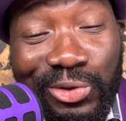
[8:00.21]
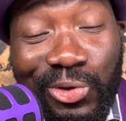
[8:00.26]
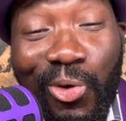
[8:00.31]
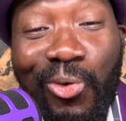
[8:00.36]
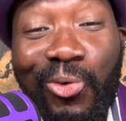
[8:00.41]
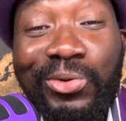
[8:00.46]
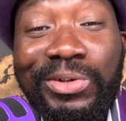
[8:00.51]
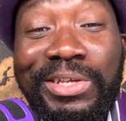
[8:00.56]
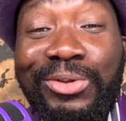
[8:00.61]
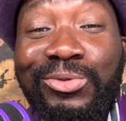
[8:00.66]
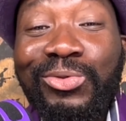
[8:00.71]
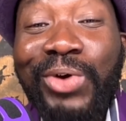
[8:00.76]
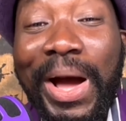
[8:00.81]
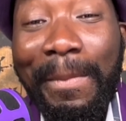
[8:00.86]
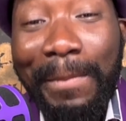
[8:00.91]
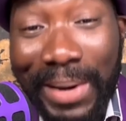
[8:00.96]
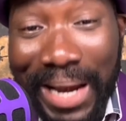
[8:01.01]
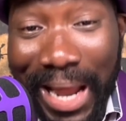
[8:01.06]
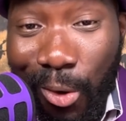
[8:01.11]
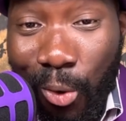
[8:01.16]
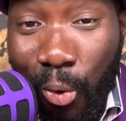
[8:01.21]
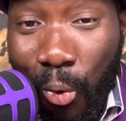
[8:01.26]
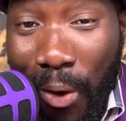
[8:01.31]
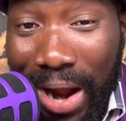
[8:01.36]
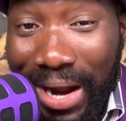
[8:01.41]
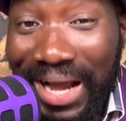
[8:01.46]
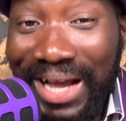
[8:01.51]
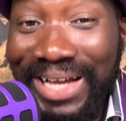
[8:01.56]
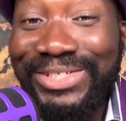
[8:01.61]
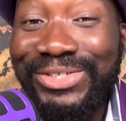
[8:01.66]
Okujeto
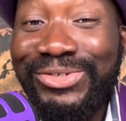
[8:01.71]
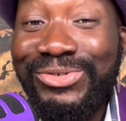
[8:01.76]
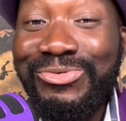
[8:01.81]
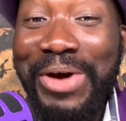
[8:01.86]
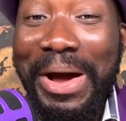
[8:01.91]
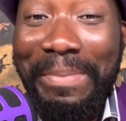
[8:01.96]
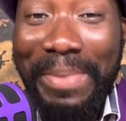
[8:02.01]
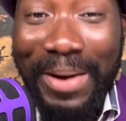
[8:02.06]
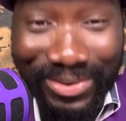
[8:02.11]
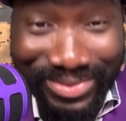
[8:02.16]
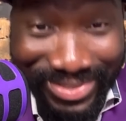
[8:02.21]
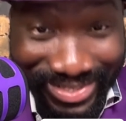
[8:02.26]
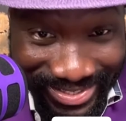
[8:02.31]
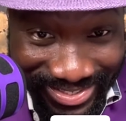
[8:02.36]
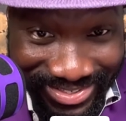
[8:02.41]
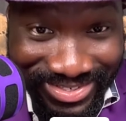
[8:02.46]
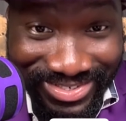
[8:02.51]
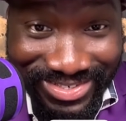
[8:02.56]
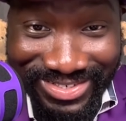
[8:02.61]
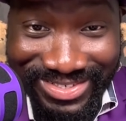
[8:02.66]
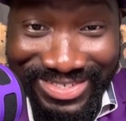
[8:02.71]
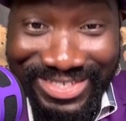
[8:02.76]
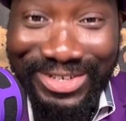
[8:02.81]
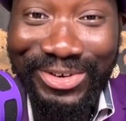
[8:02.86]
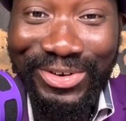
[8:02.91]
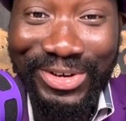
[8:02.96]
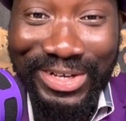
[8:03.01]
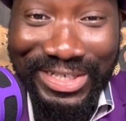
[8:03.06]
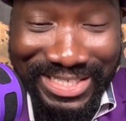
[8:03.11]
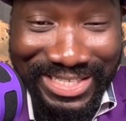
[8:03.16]
Ablakwa can do about this,
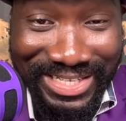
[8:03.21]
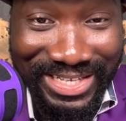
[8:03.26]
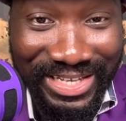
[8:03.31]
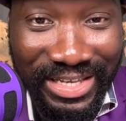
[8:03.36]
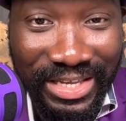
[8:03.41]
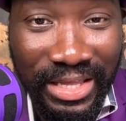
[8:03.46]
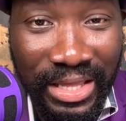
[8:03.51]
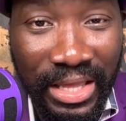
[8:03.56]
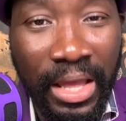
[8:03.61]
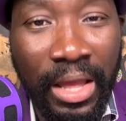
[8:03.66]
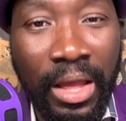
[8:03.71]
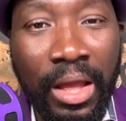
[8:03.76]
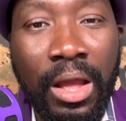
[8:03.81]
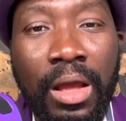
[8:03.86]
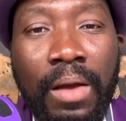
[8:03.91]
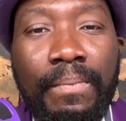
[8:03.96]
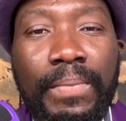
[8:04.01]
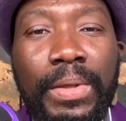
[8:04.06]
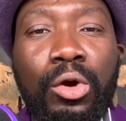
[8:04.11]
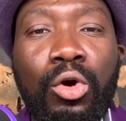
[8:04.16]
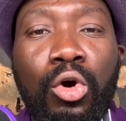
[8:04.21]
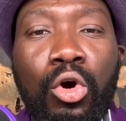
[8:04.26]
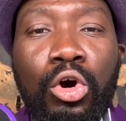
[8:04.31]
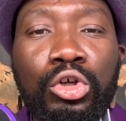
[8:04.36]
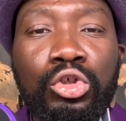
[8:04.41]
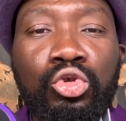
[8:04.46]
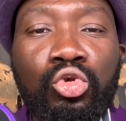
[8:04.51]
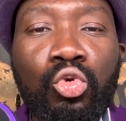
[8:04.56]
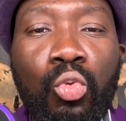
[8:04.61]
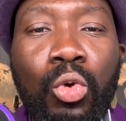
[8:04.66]
seriously.
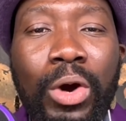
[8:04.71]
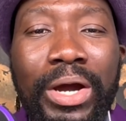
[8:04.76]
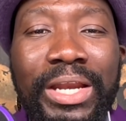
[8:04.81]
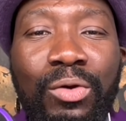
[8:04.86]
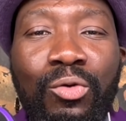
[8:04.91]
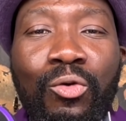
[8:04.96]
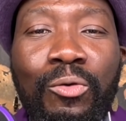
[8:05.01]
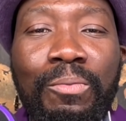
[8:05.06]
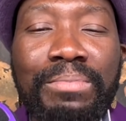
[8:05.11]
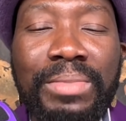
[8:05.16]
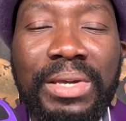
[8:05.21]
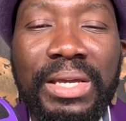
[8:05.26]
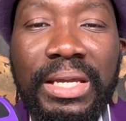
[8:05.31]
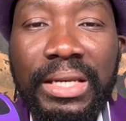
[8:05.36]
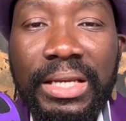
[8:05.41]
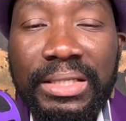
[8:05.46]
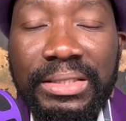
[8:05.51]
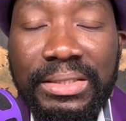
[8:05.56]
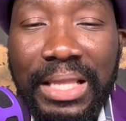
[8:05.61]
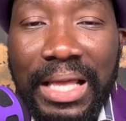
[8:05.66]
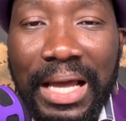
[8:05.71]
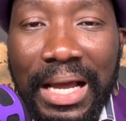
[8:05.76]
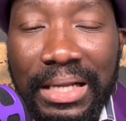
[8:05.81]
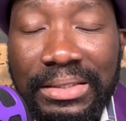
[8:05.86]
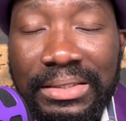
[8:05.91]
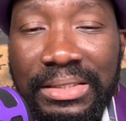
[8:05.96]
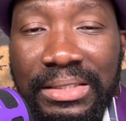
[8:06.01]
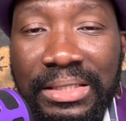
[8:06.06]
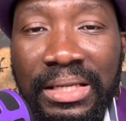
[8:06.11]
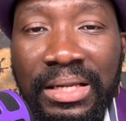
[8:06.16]
Because what it will mean is
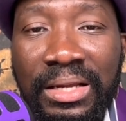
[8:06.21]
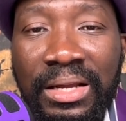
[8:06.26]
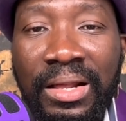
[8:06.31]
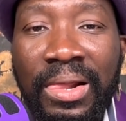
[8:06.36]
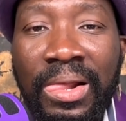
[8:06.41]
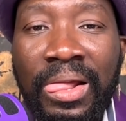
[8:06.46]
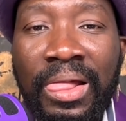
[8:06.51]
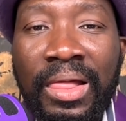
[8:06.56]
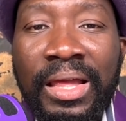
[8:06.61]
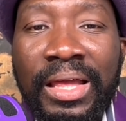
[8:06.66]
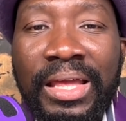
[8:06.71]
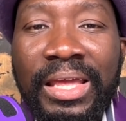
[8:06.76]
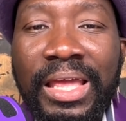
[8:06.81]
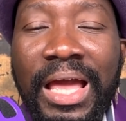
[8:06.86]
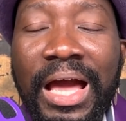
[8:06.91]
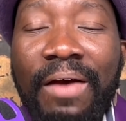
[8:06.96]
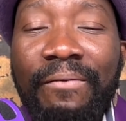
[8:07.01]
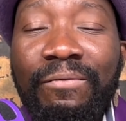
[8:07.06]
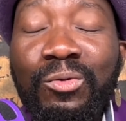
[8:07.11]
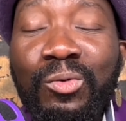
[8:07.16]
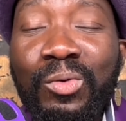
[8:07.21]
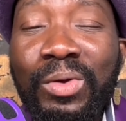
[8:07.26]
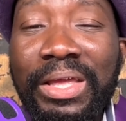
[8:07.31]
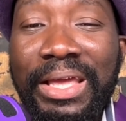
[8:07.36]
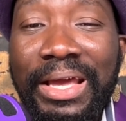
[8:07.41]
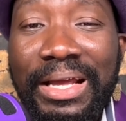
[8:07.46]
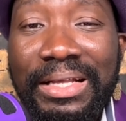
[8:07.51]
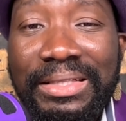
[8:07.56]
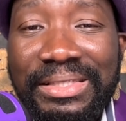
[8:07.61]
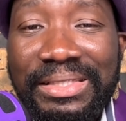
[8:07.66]
that he have to
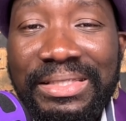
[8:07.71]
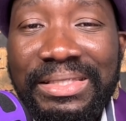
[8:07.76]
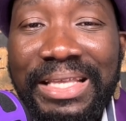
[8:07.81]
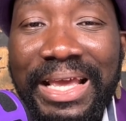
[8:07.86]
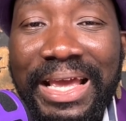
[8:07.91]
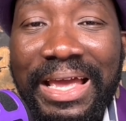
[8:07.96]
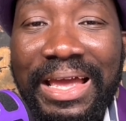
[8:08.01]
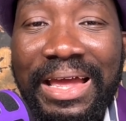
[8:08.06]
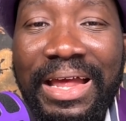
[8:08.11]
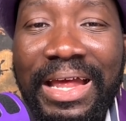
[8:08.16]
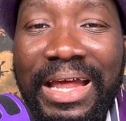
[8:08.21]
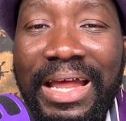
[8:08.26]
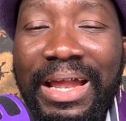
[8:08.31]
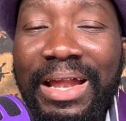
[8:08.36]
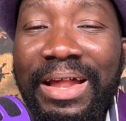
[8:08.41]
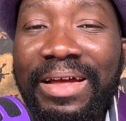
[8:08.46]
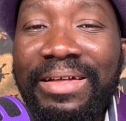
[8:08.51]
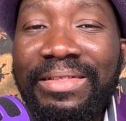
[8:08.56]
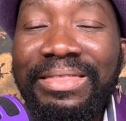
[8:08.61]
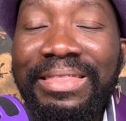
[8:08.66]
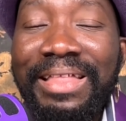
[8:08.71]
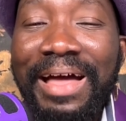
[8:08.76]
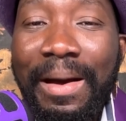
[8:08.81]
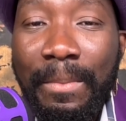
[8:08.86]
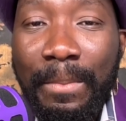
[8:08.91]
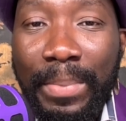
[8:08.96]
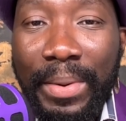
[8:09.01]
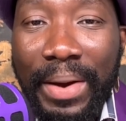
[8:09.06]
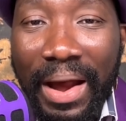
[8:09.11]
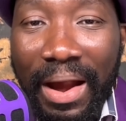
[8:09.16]
get the
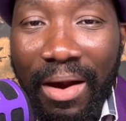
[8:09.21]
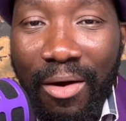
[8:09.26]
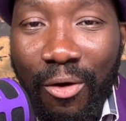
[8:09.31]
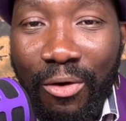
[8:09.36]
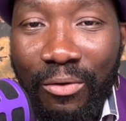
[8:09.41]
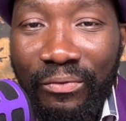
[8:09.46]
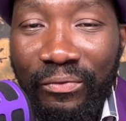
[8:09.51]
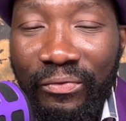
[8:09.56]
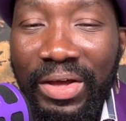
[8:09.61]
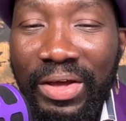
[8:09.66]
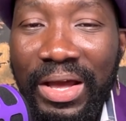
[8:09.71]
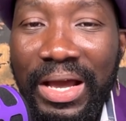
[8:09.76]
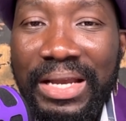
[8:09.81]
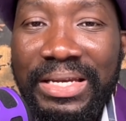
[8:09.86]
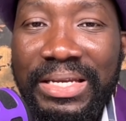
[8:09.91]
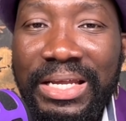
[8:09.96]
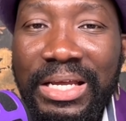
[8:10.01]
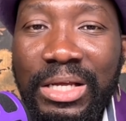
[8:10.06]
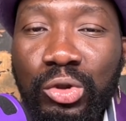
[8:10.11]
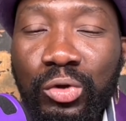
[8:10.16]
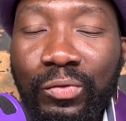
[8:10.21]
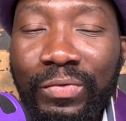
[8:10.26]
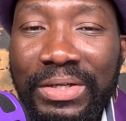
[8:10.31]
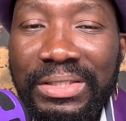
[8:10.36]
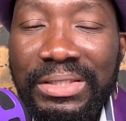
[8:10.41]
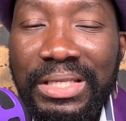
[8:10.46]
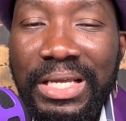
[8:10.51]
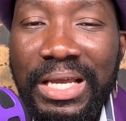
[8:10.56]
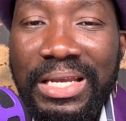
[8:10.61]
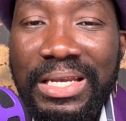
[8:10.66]
number of Ghanaians
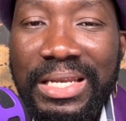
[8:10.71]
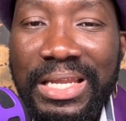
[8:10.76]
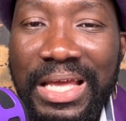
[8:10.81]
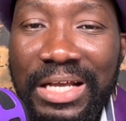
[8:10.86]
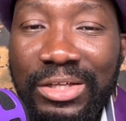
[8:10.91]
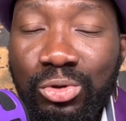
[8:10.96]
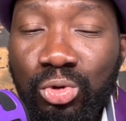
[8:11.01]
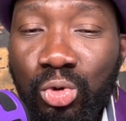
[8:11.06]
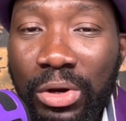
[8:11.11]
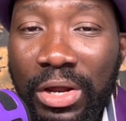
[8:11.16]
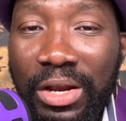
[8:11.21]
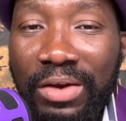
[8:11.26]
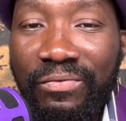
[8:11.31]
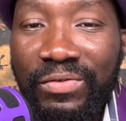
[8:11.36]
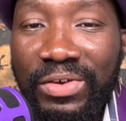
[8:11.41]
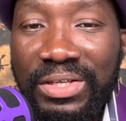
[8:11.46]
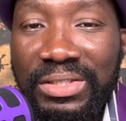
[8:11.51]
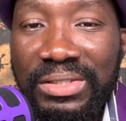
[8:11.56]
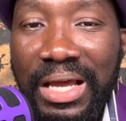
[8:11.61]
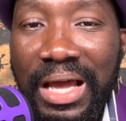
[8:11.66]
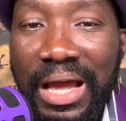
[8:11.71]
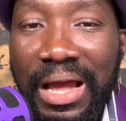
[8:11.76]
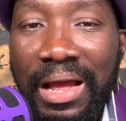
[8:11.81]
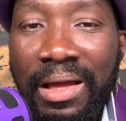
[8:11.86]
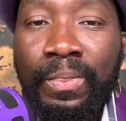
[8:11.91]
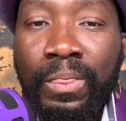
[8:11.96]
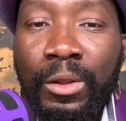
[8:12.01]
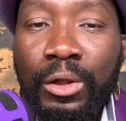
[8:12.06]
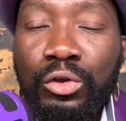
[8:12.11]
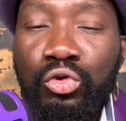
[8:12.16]
overstaying their student visa
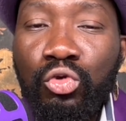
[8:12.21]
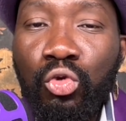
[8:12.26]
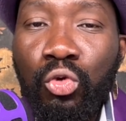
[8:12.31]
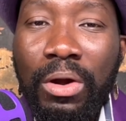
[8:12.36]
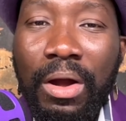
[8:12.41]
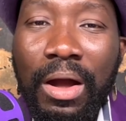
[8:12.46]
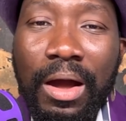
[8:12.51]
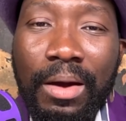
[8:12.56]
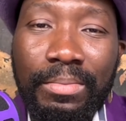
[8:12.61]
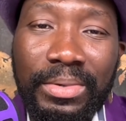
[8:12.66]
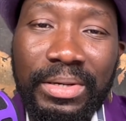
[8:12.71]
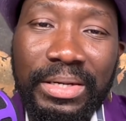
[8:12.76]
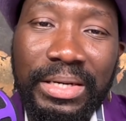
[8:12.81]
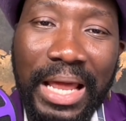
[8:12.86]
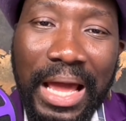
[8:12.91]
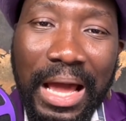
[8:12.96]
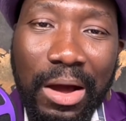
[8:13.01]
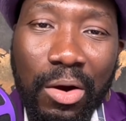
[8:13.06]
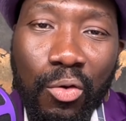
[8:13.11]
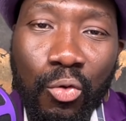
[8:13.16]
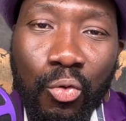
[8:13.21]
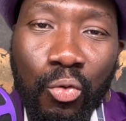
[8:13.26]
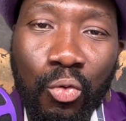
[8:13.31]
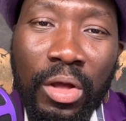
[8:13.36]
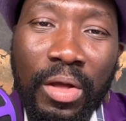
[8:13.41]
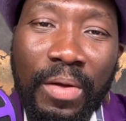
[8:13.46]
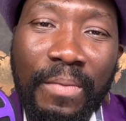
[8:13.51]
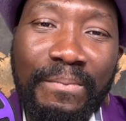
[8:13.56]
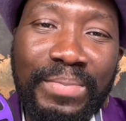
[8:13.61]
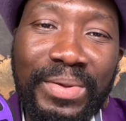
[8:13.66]
to come down
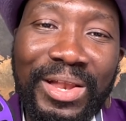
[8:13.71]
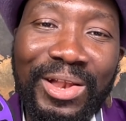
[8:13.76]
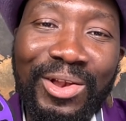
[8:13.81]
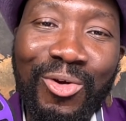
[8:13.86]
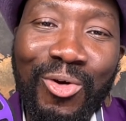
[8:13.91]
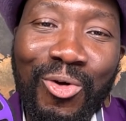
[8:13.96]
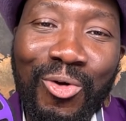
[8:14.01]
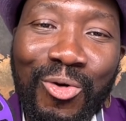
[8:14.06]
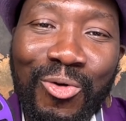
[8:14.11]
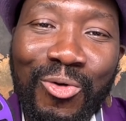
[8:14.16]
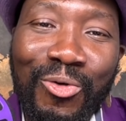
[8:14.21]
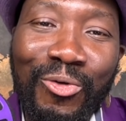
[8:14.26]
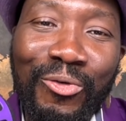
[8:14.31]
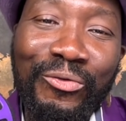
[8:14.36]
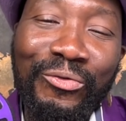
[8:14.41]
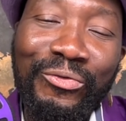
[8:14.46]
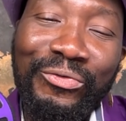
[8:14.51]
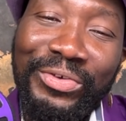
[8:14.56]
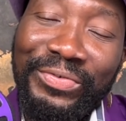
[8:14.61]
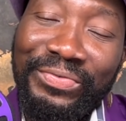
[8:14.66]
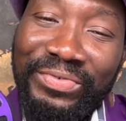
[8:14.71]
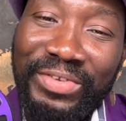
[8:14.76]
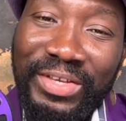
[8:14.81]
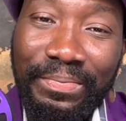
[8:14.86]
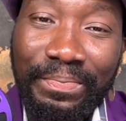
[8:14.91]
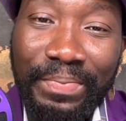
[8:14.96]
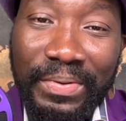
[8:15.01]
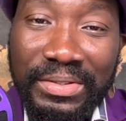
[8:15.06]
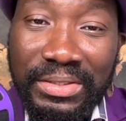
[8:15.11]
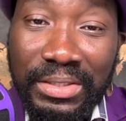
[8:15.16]
below
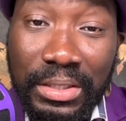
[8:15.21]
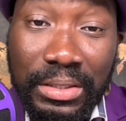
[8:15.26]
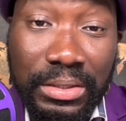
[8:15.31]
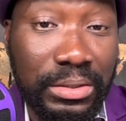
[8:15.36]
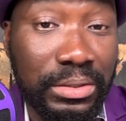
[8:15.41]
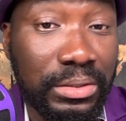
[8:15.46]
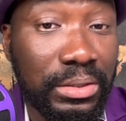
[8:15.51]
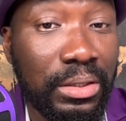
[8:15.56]
15%.